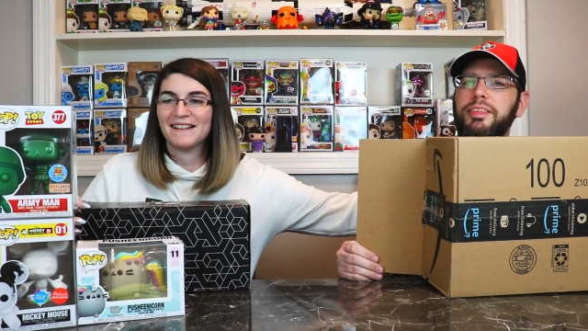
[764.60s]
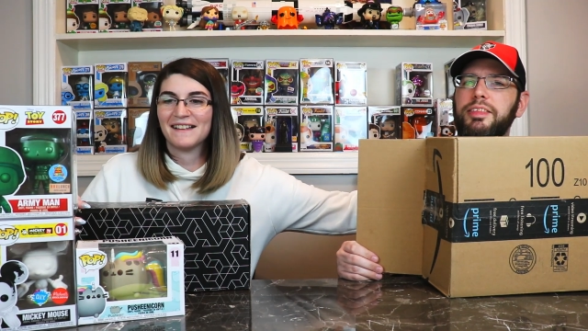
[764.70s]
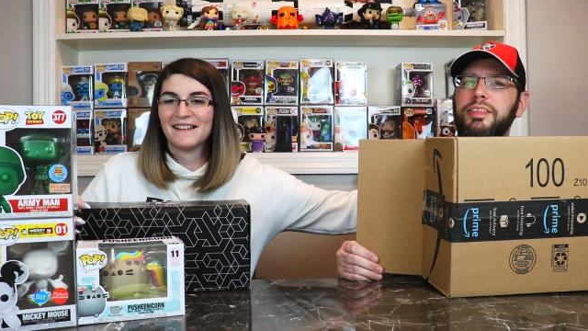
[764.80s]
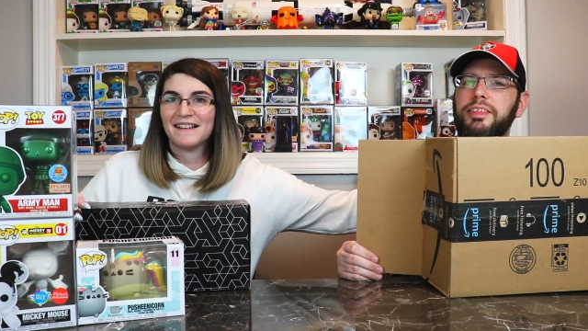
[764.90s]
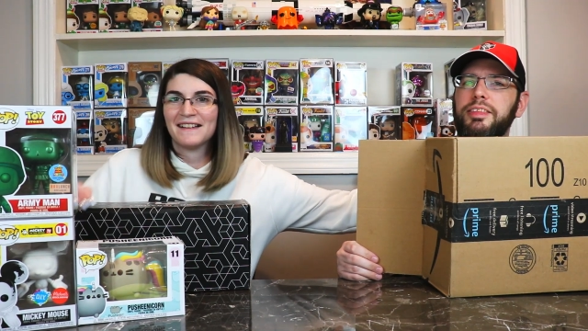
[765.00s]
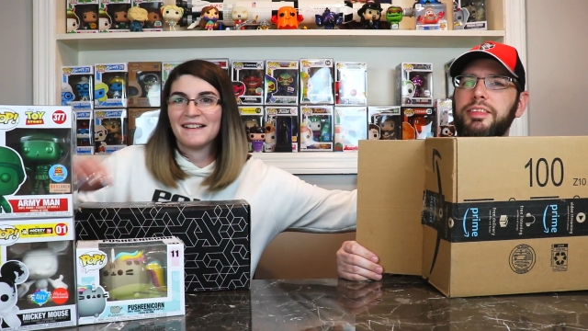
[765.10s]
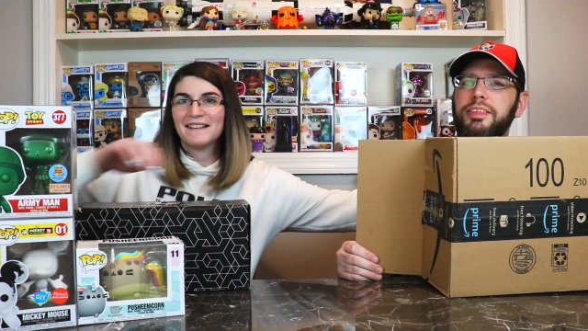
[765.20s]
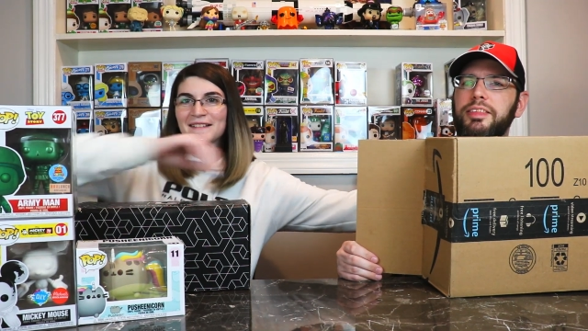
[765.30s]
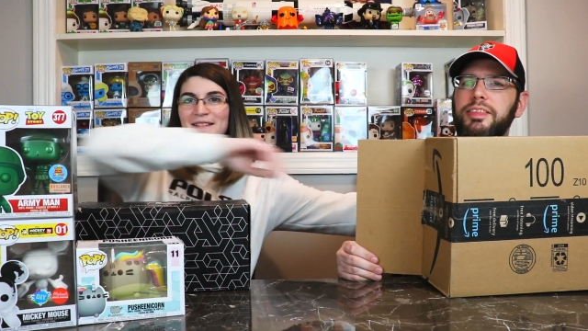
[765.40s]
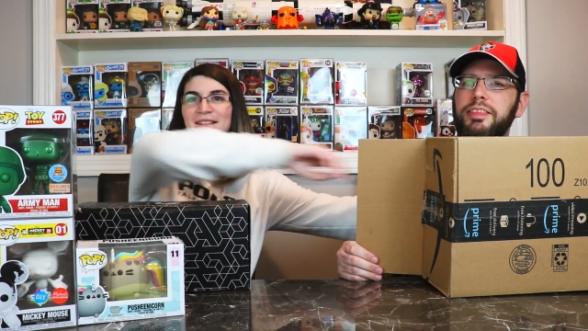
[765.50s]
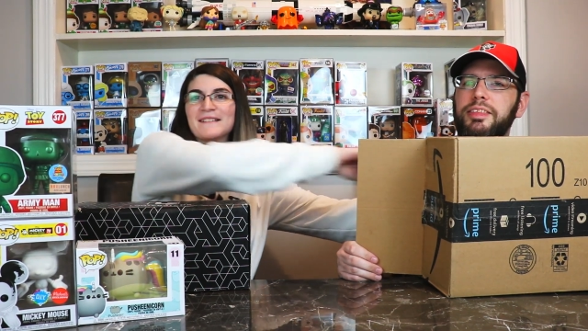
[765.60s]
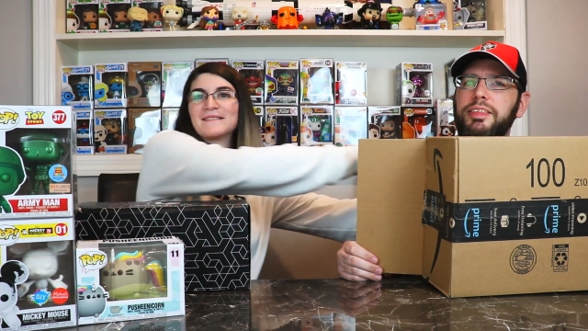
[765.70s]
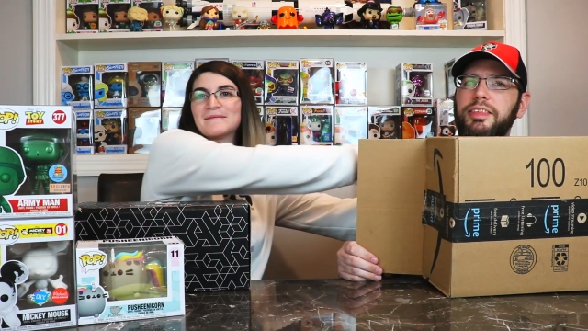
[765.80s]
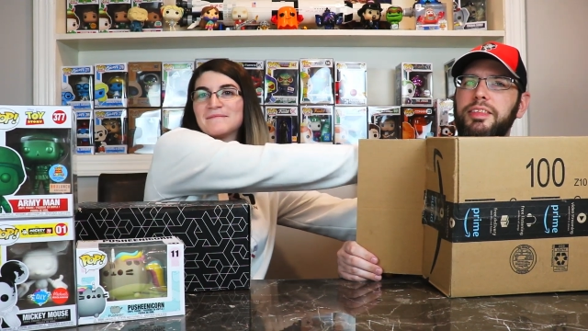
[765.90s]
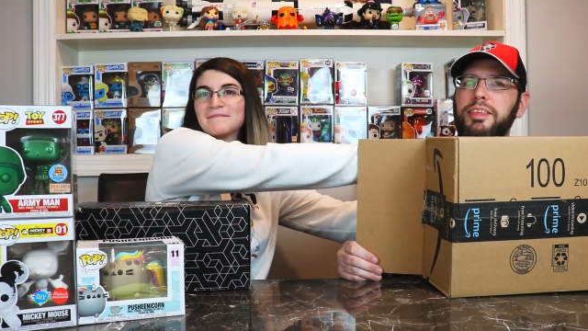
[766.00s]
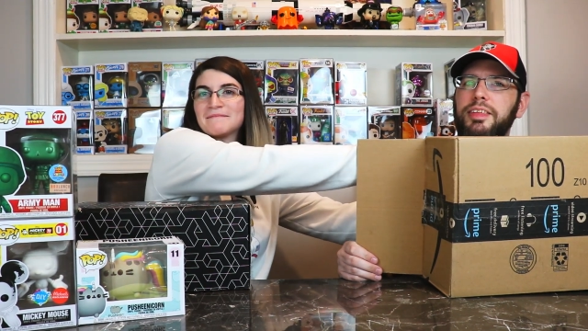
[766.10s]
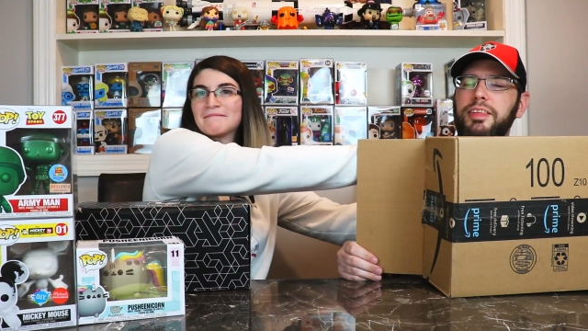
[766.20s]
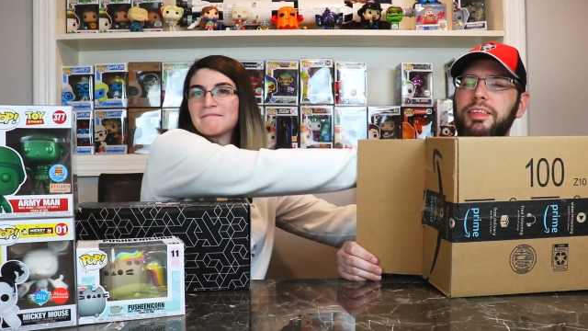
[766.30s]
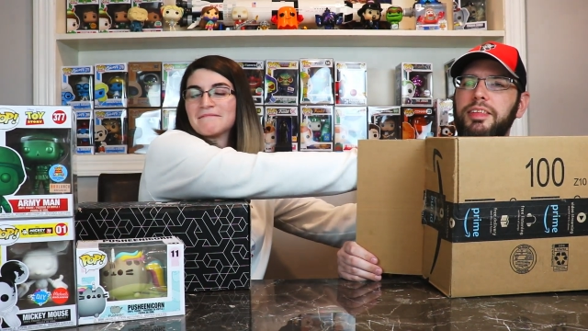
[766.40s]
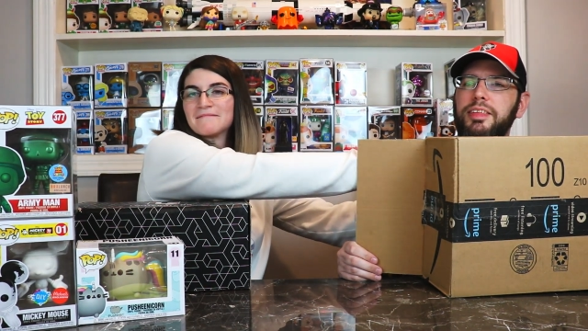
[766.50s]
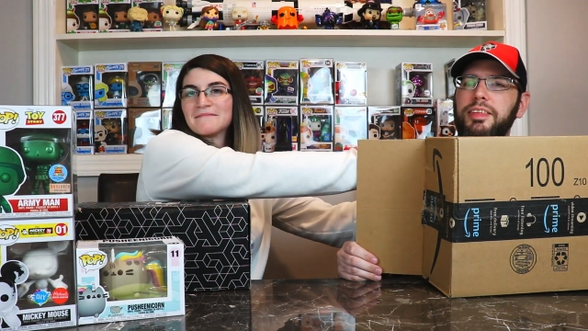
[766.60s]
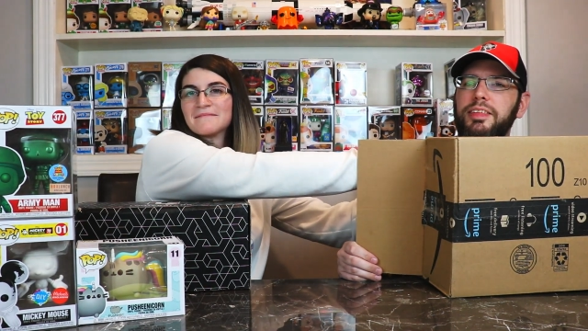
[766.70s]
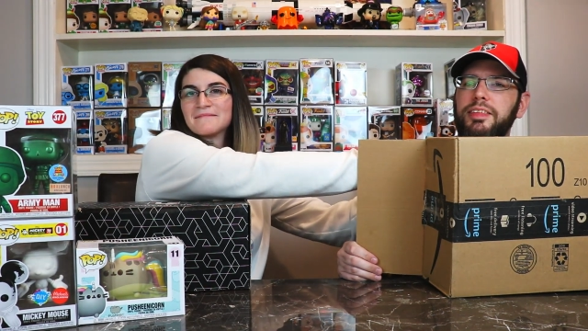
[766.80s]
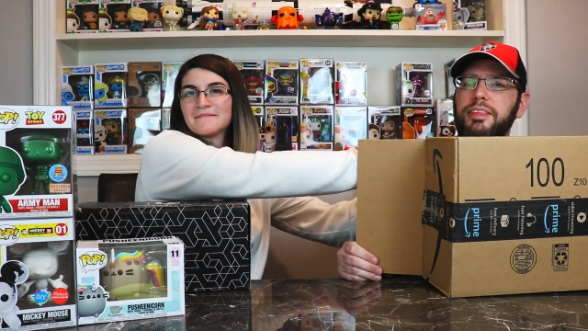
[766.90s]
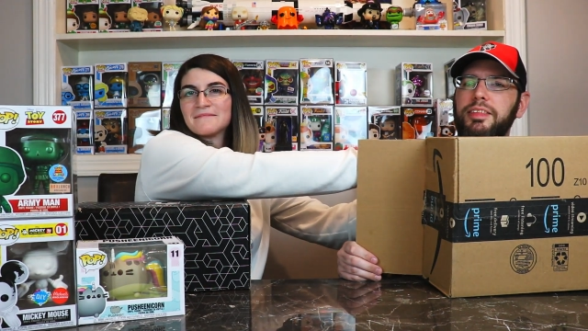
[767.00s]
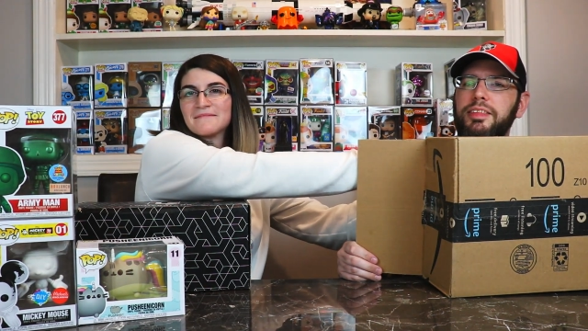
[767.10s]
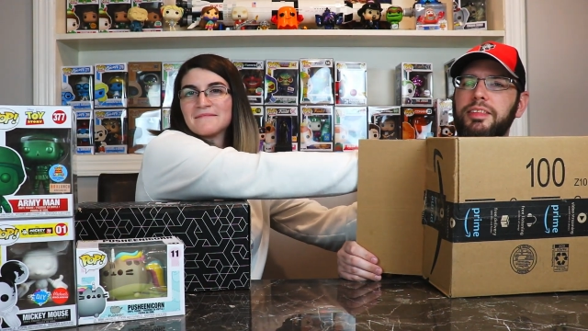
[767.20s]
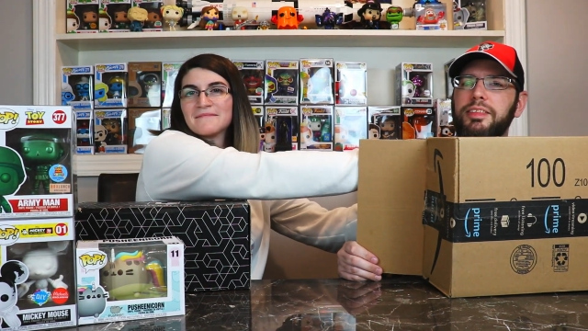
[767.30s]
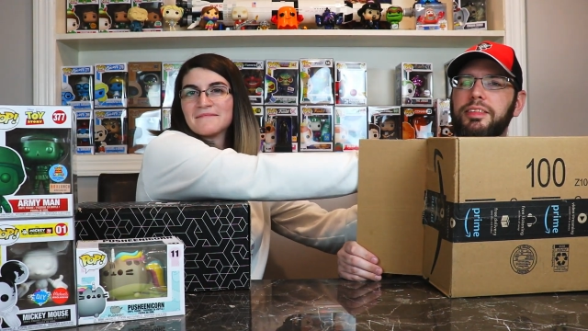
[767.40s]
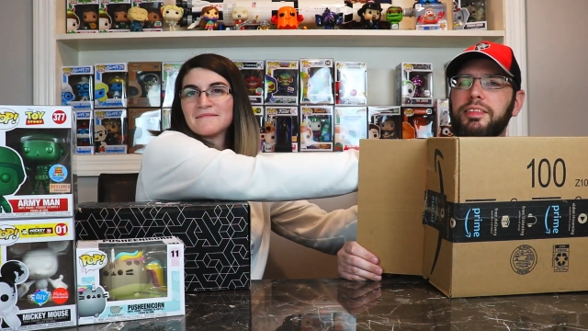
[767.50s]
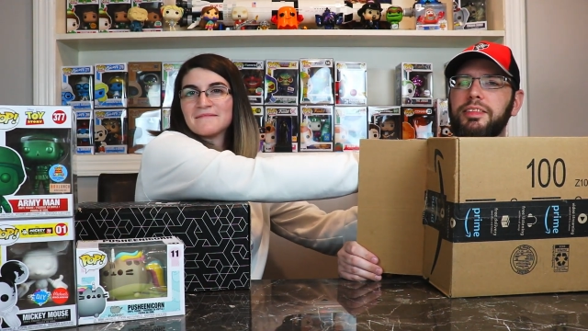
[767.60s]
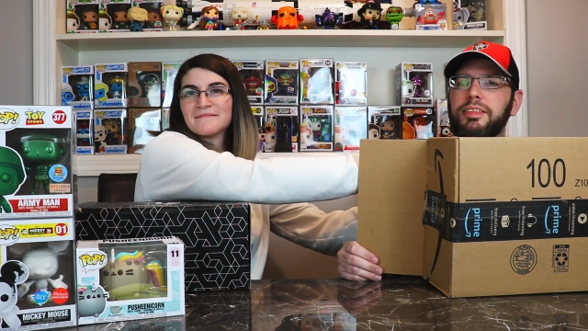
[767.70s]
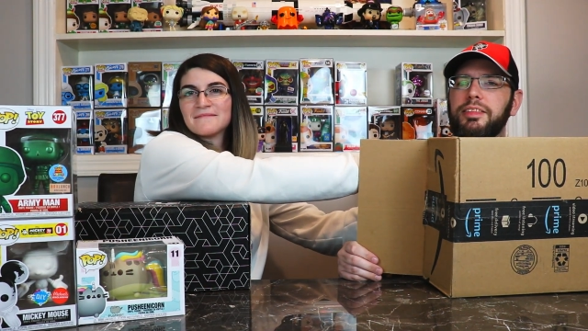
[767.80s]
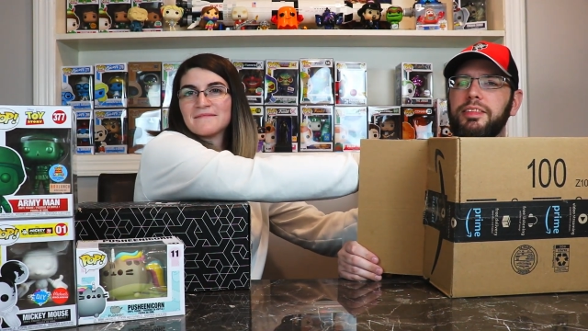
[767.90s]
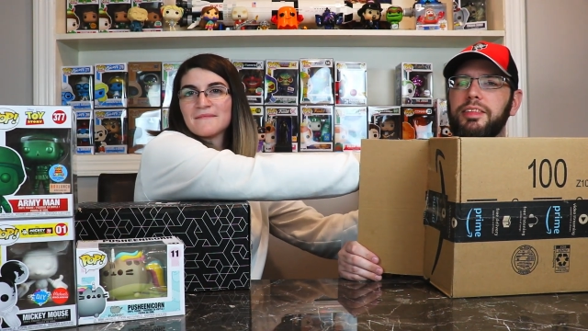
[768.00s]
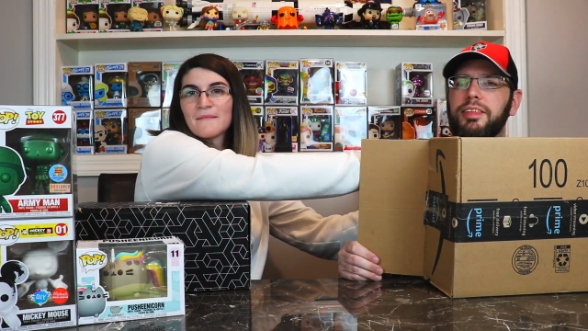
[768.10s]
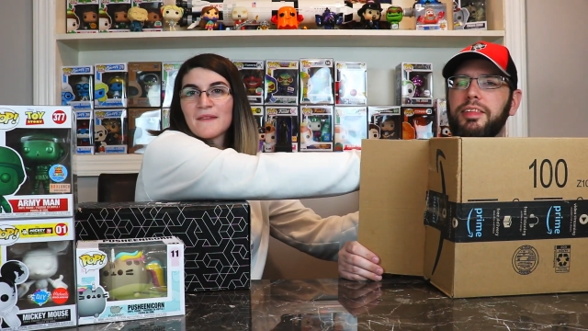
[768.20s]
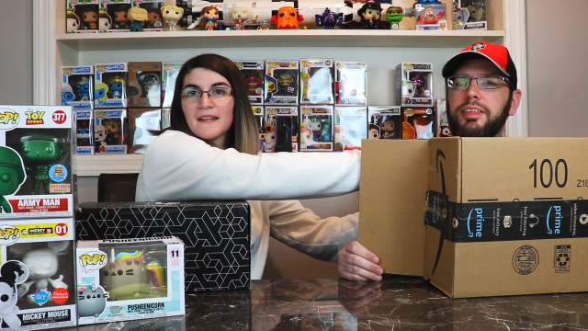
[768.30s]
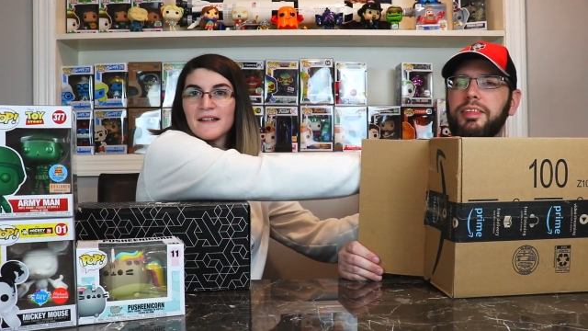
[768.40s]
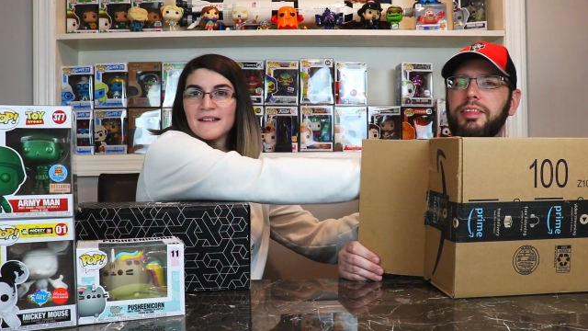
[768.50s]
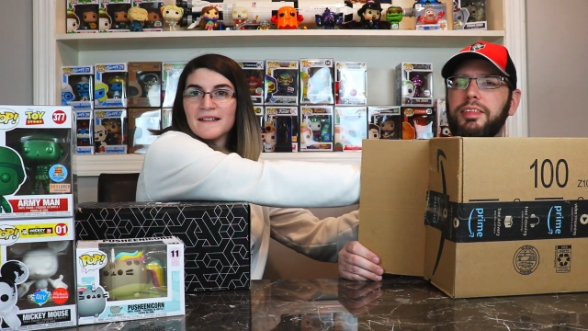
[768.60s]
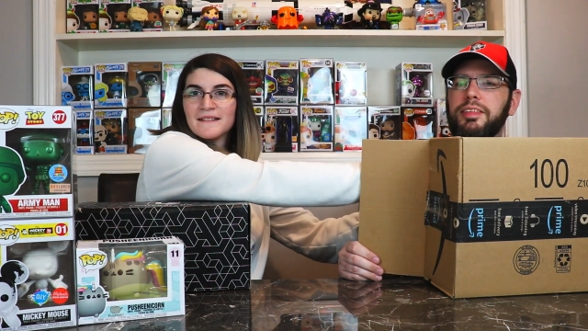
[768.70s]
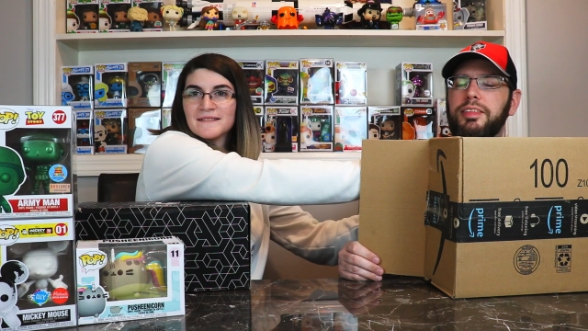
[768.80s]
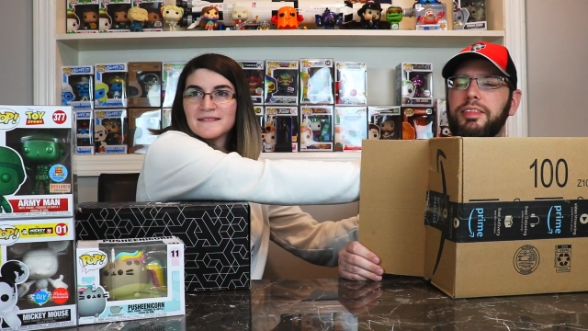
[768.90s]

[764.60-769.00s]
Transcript: [no speech]